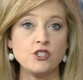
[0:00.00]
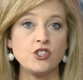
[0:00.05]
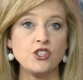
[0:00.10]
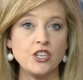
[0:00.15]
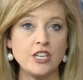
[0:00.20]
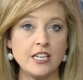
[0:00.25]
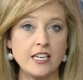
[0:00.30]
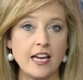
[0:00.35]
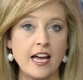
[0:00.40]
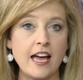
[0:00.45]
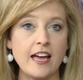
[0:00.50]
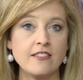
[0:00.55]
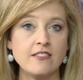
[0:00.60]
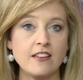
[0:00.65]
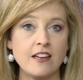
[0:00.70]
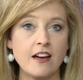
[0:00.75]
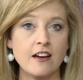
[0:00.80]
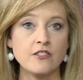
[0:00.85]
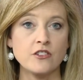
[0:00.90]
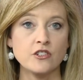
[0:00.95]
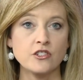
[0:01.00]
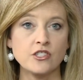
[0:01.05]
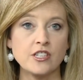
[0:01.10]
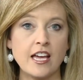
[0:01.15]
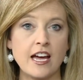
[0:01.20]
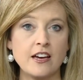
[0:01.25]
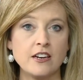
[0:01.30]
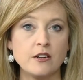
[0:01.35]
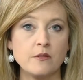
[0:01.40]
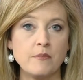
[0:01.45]
She and the others
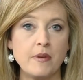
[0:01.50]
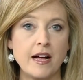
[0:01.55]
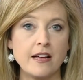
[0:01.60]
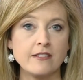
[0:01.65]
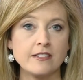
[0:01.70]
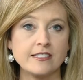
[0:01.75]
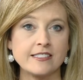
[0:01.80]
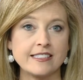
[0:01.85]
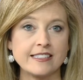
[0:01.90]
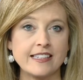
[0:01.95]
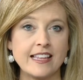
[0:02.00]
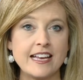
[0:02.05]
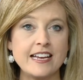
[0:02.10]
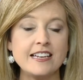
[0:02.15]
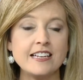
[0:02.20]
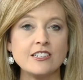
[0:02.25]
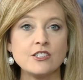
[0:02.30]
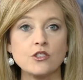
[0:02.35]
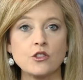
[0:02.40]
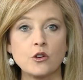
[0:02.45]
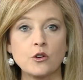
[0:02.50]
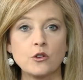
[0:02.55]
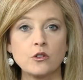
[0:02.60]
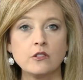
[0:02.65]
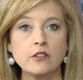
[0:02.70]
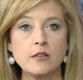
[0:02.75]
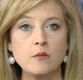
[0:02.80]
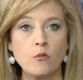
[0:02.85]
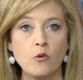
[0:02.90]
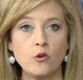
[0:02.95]
counted ballots late into the
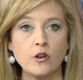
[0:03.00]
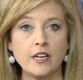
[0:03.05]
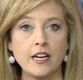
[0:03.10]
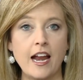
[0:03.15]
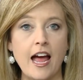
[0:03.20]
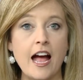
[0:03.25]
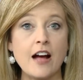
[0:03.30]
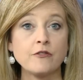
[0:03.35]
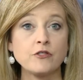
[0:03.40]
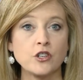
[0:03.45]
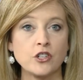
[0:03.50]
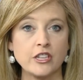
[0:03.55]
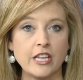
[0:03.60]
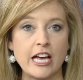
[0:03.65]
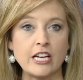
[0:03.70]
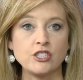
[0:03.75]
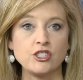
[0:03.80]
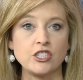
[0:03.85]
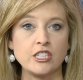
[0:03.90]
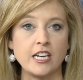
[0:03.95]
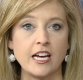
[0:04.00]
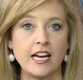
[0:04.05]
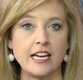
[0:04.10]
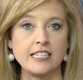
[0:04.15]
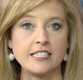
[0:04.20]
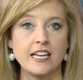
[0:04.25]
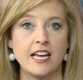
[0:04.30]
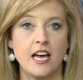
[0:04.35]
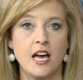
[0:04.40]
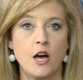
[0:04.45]
early morning after election
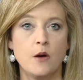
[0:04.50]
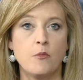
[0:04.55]
night.